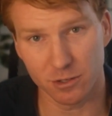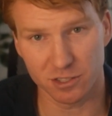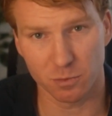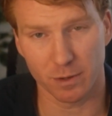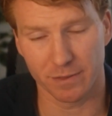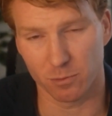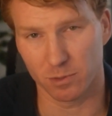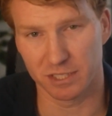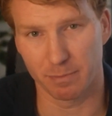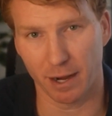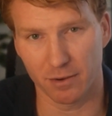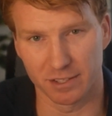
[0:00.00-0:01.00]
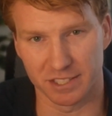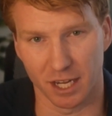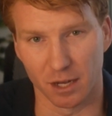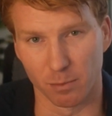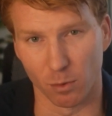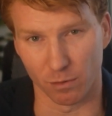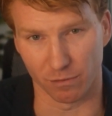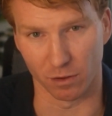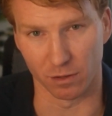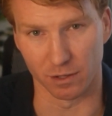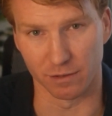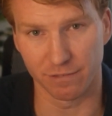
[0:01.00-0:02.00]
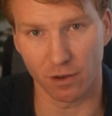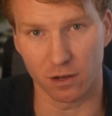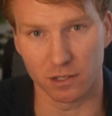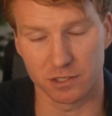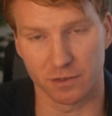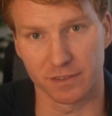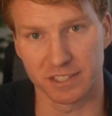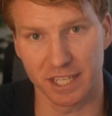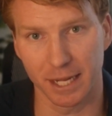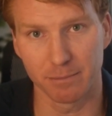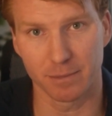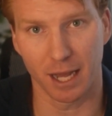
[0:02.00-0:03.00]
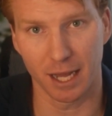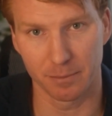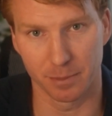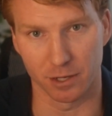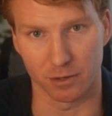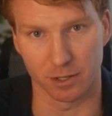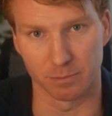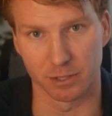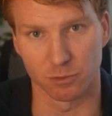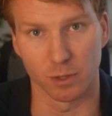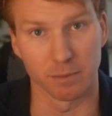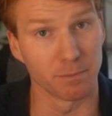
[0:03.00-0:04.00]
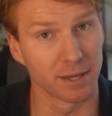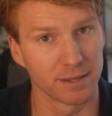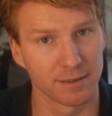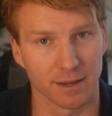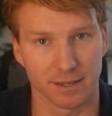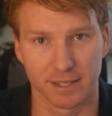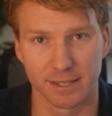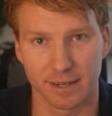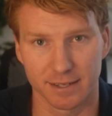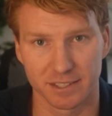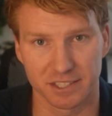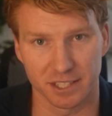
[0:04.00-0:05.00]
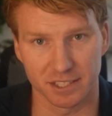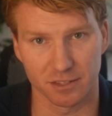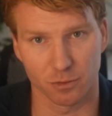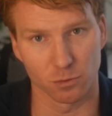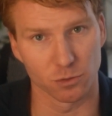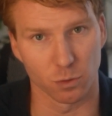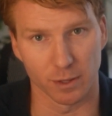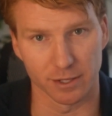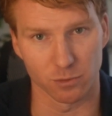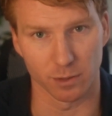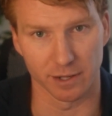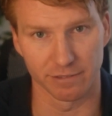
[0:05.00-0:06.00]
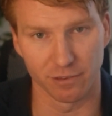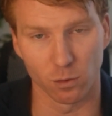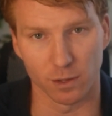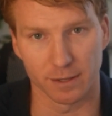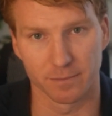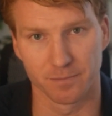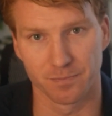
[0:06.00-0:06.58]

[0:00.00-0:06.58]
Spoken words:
where the risk parity style portfolio falls for the same time period between mid-1996 through 2024.